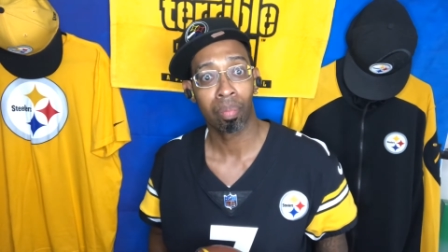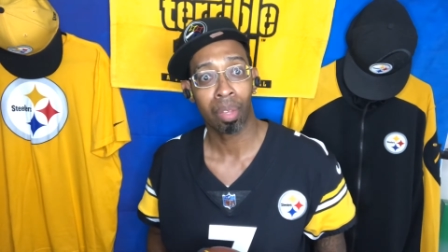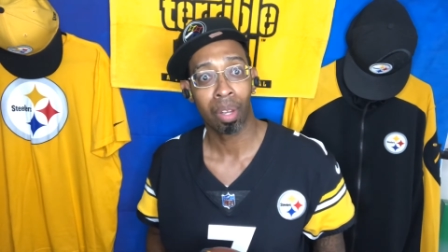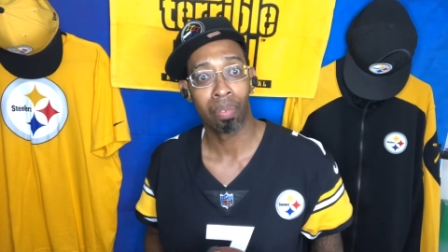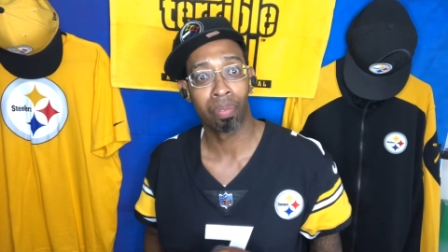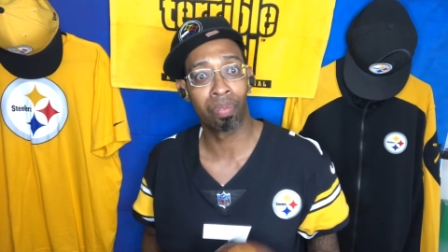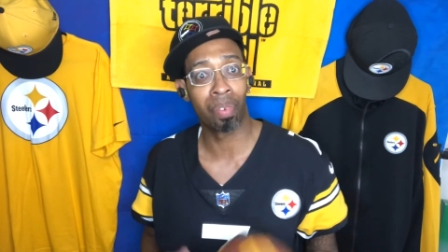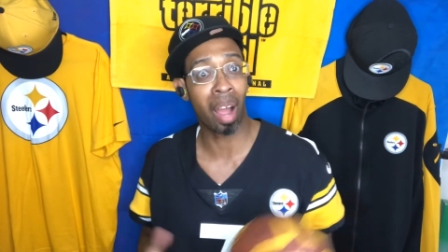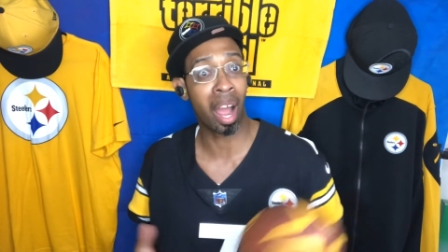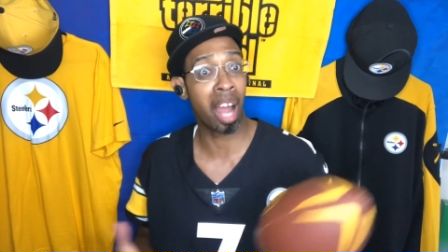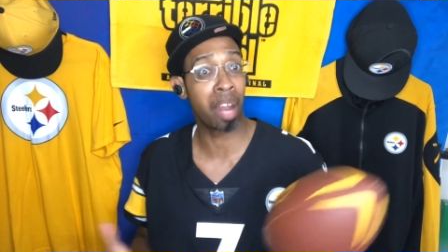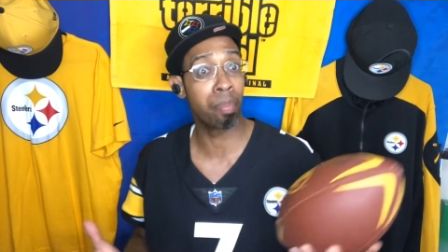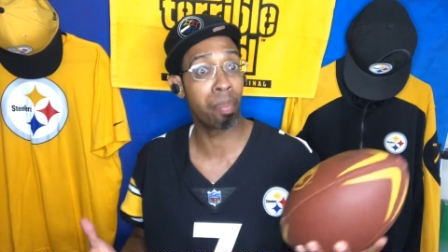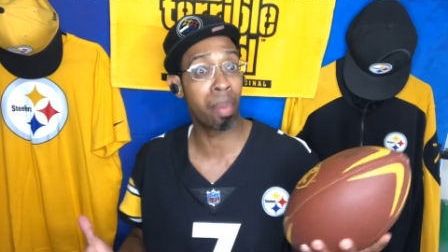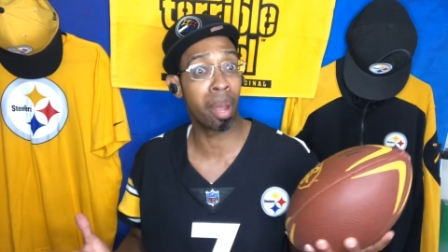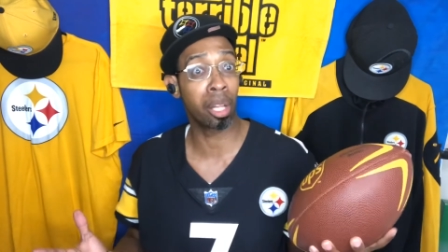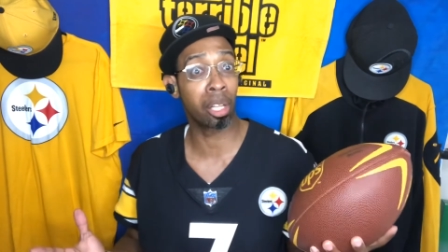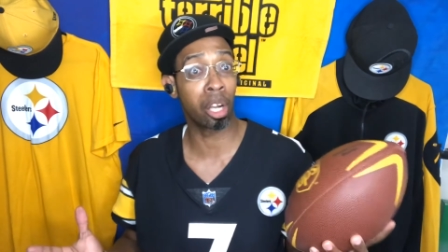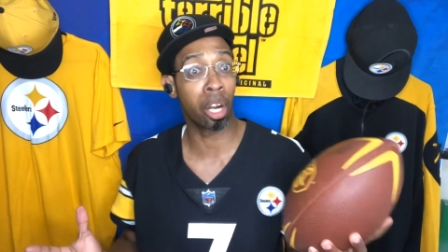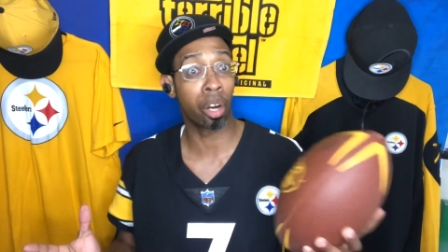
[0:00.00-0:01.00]
Von
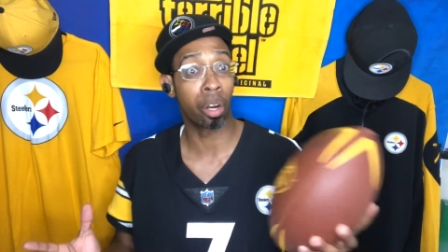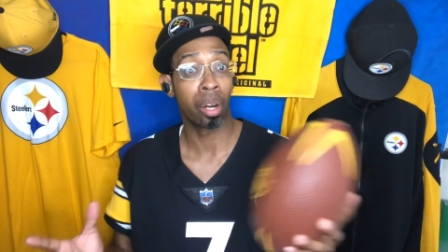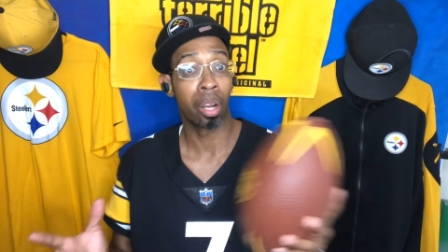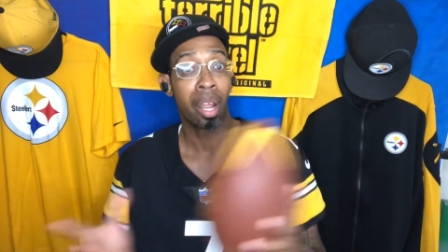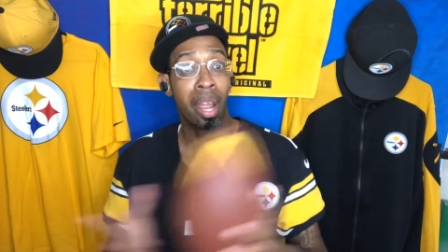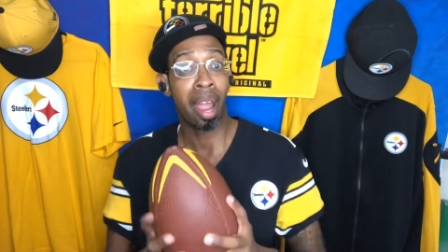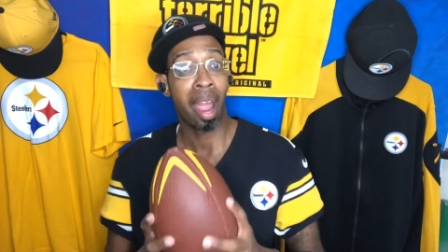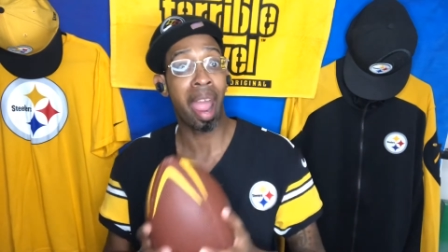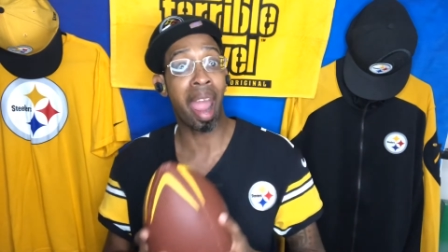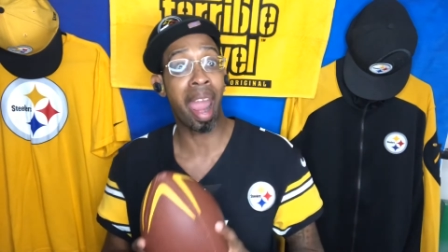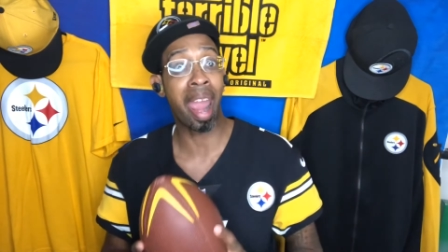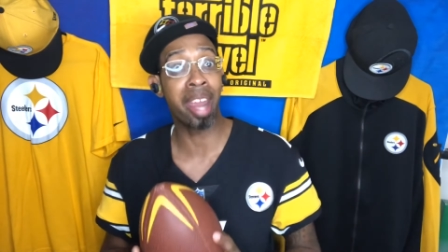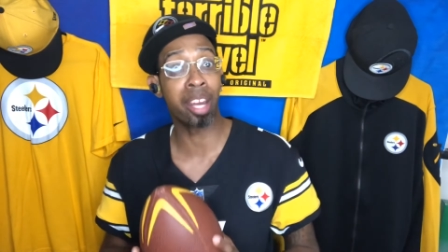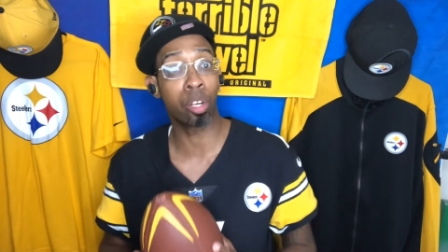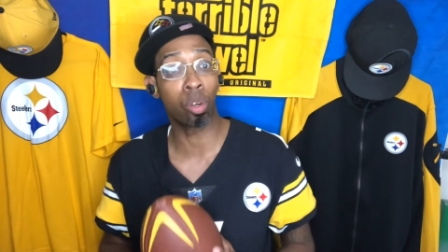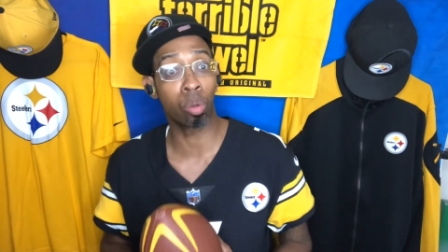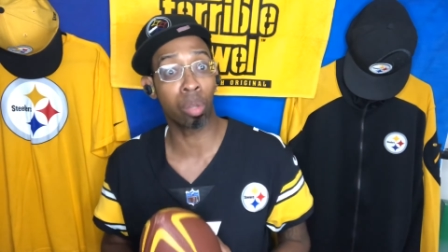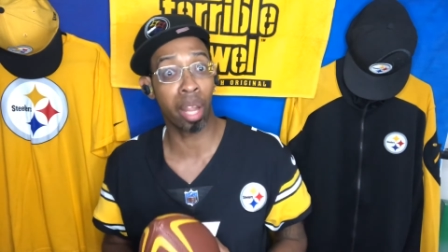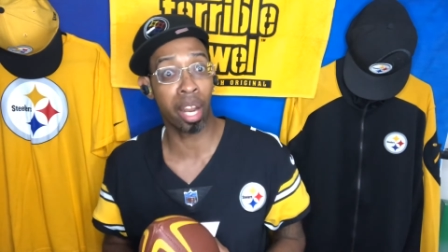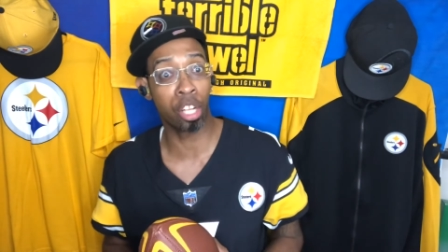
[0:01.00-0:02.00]
Miller,
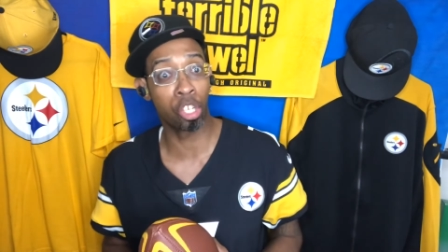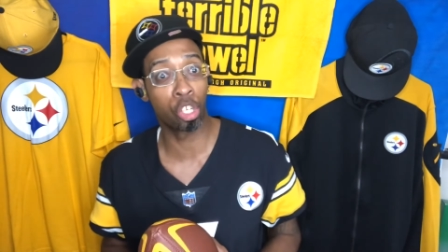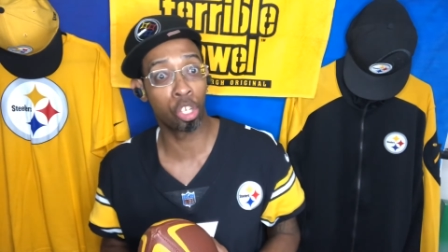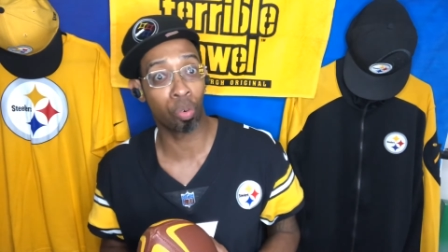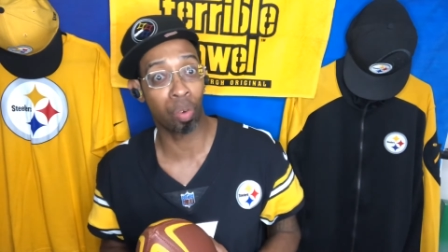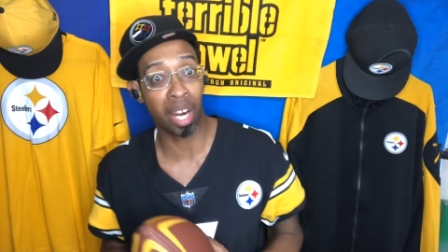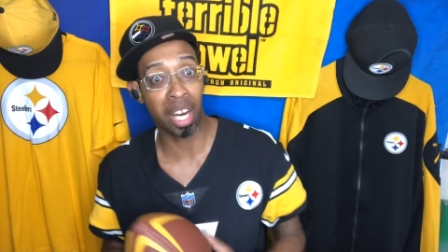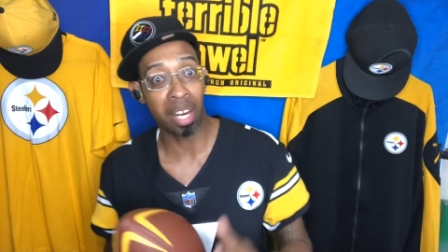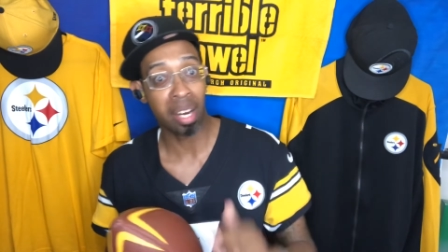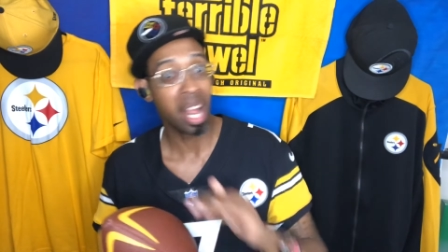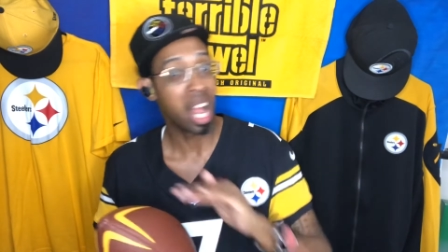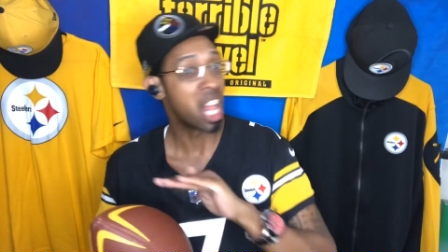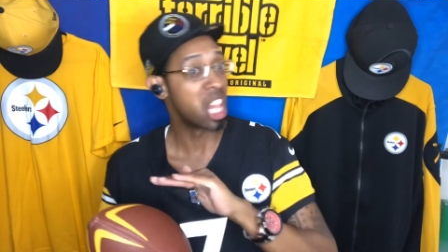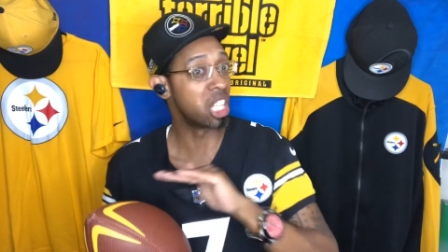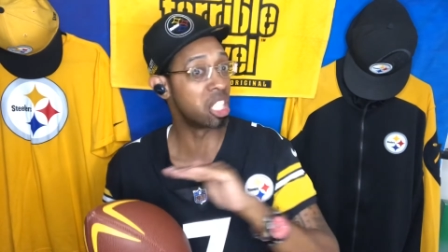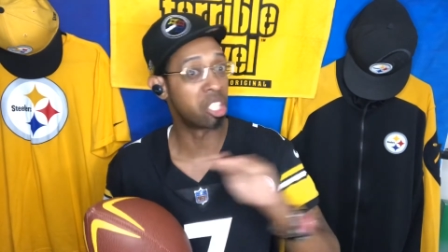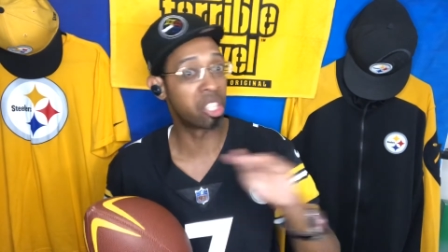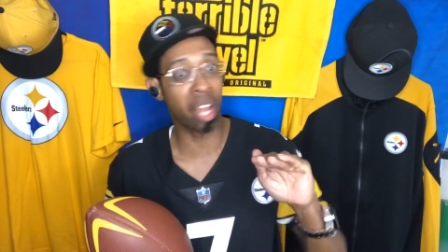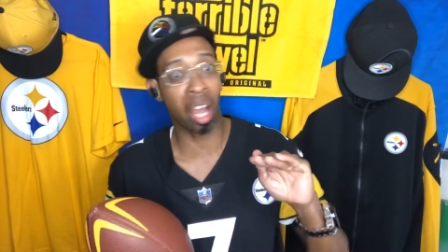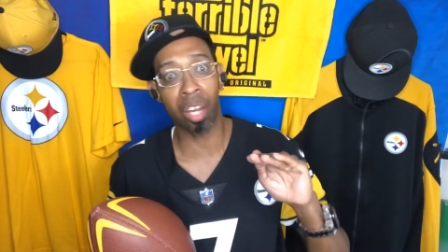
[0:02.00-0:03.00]
ankle injury,
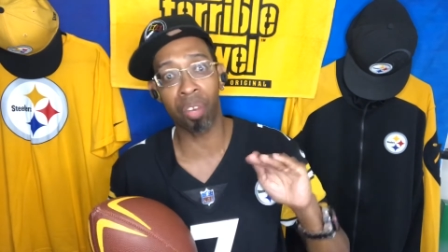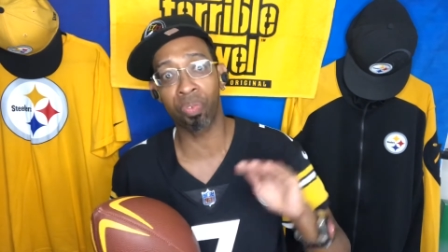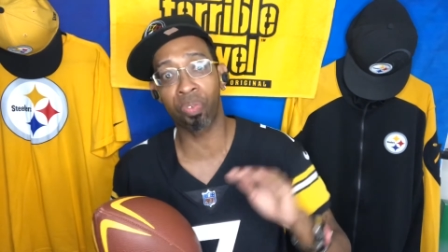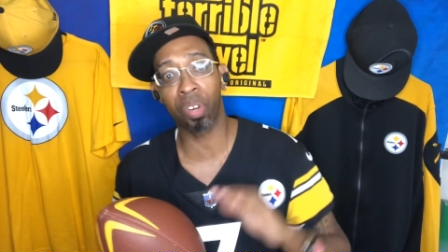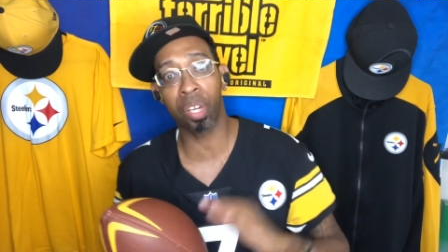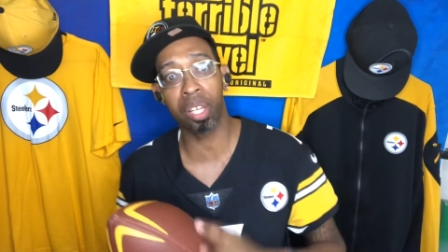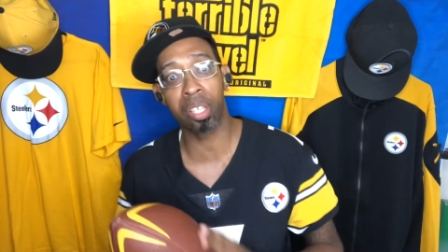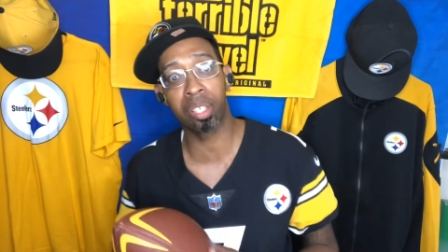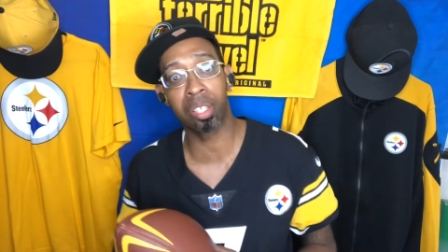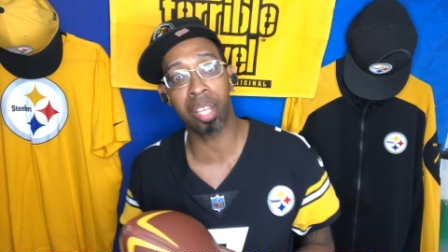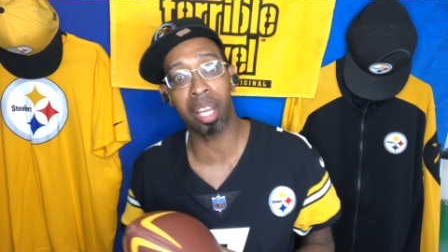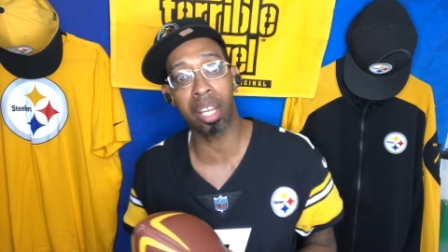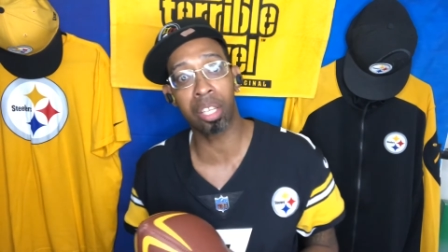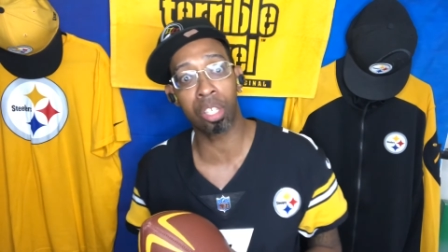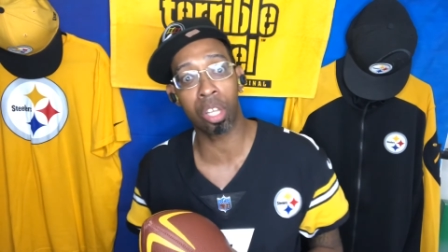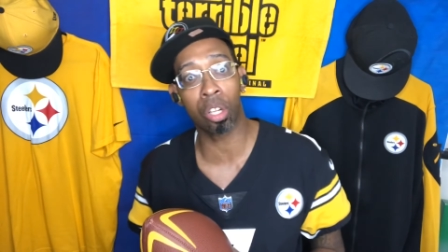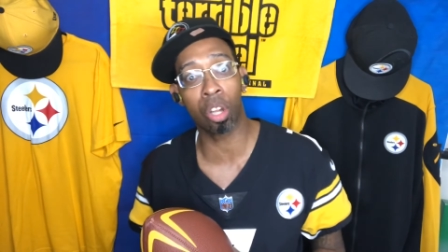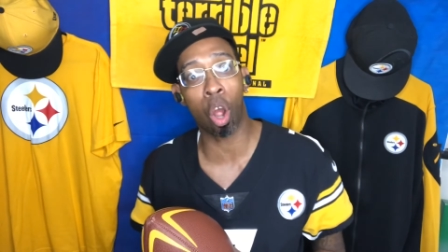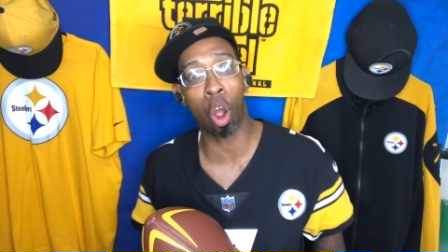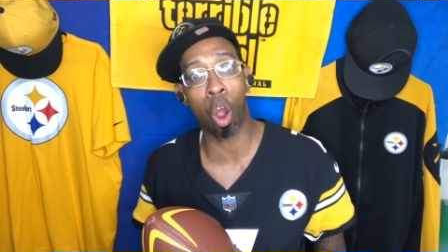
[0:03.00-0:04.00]
done for the
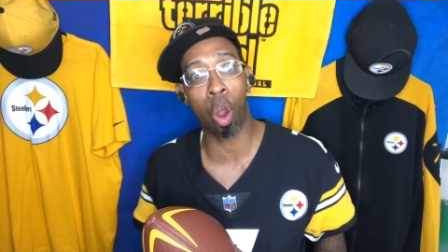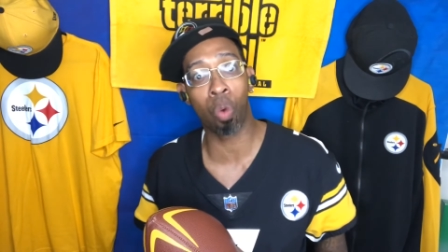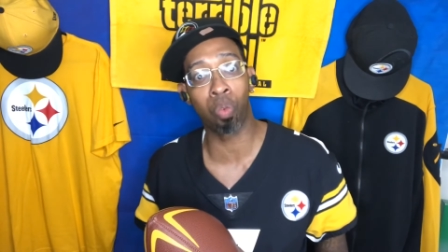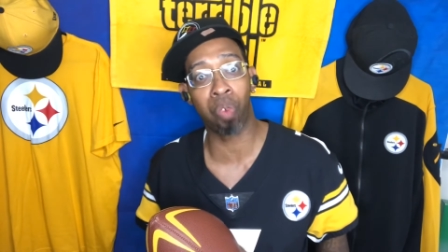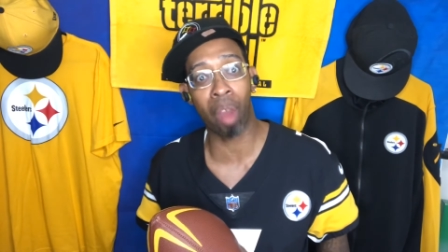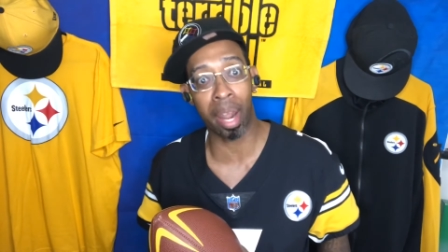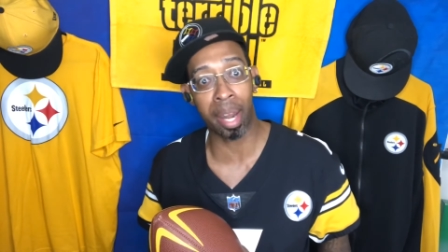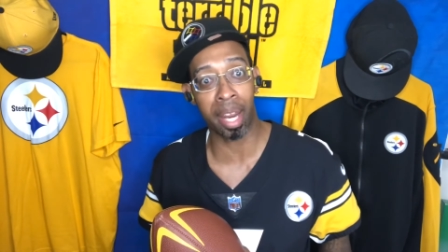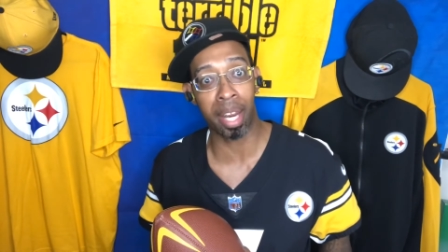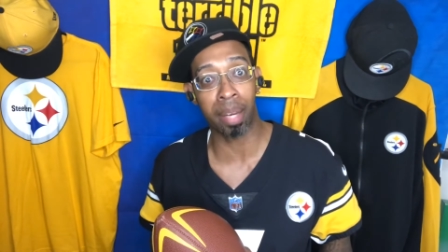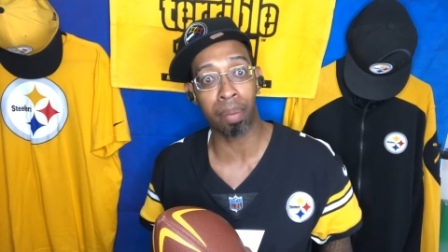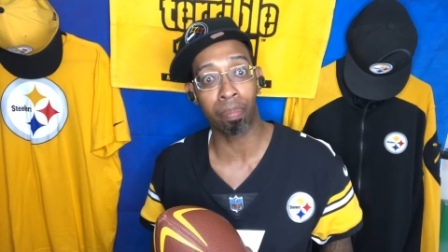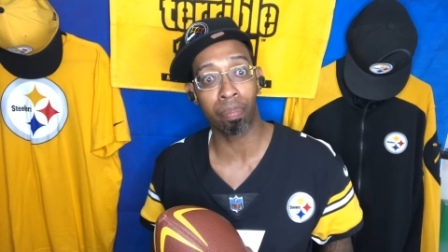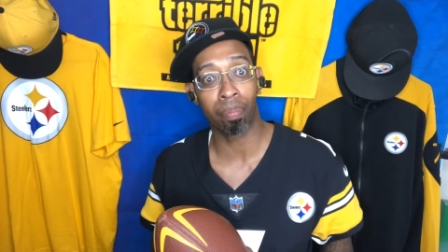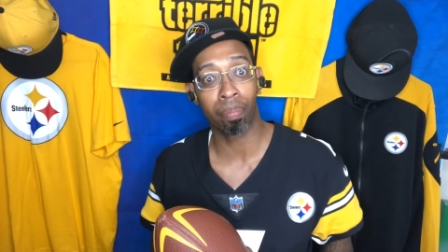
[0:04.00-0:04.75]
season already.